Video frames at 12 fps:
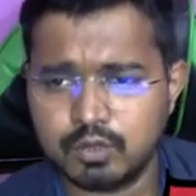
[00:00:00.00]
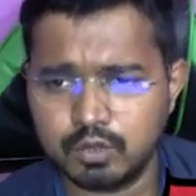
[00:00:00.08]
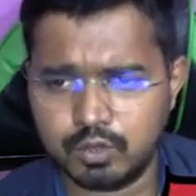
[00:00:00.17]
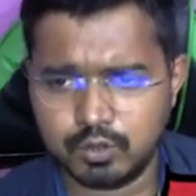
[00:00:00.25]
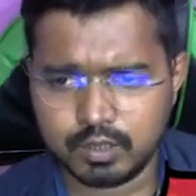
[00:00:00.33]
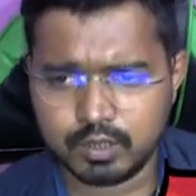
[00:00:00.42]

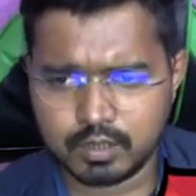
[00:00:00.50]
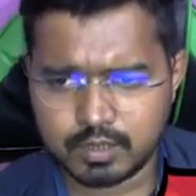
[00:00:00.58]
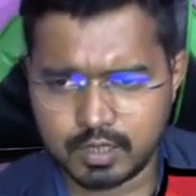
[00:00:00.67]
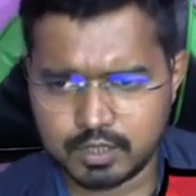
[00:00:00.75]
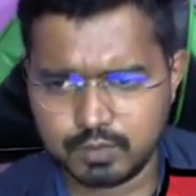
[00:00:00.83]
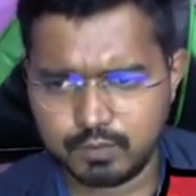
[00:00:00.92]
So during this
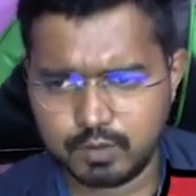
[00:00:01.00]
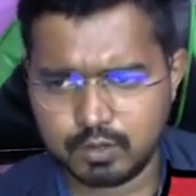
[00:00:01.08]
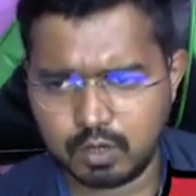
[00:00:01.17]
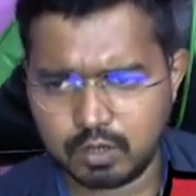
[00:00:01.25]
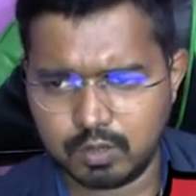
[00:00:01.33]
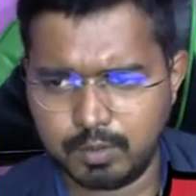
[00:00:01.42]
session, we'll
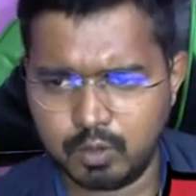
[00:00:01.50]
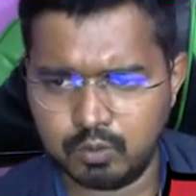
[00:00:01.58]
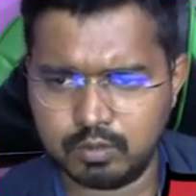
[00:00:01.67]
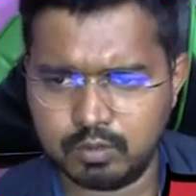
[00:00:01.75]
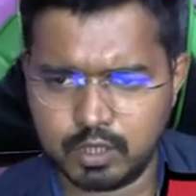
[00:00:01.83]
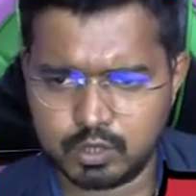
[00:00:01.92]
talk
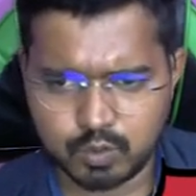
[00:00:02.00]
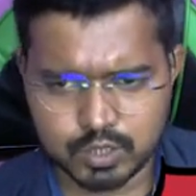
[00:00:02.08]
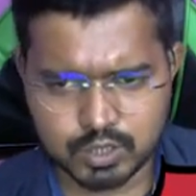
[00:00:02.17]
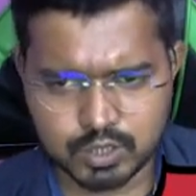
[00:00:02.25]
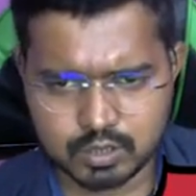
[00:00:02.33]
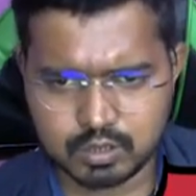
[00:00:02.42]
about these
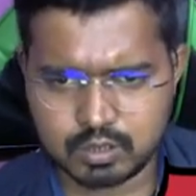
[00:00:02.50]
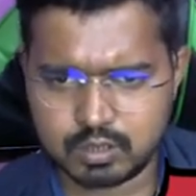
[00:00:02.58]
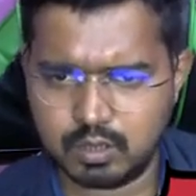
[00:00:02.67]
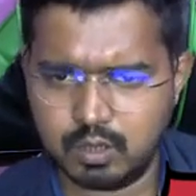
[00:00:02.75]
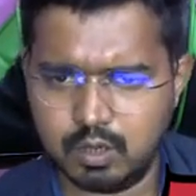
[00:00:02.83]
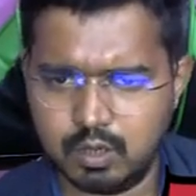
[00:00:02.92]

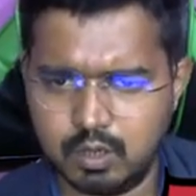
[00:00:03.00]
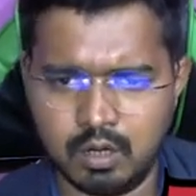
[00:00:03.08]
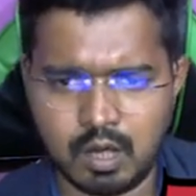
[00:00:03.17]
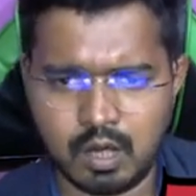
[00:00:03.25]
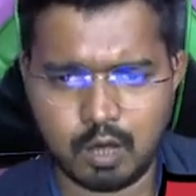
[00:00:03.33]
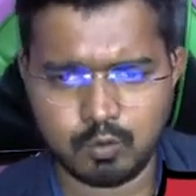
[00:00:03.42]
questions,
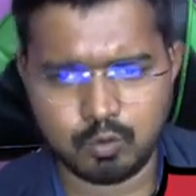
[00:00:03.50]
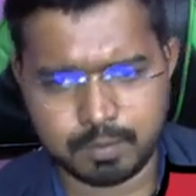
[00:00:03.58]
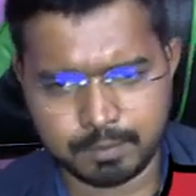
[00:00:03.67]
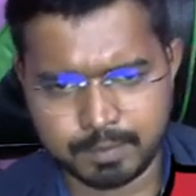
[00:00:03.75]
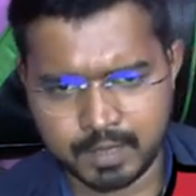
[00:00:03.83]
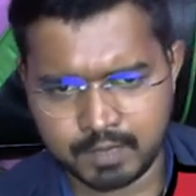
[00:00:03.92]
how you
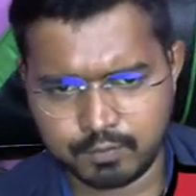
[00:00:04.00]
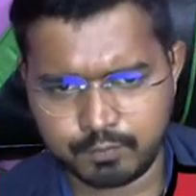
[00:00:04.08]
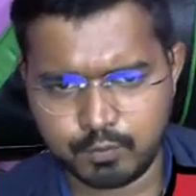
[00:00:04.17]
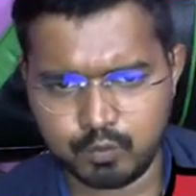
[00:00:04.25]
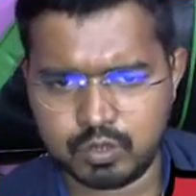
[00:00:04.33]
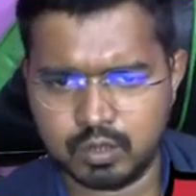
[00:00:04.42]
prepare for
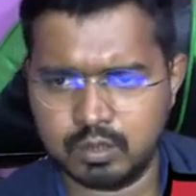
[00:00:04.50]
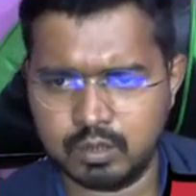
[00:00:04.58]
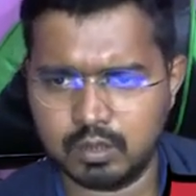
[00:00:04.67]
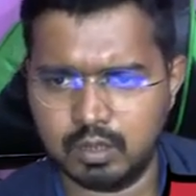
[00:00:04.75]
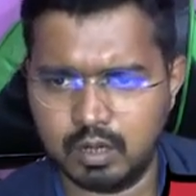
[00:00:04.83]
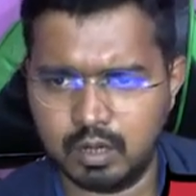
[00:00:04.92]

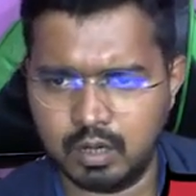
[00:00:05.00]
future,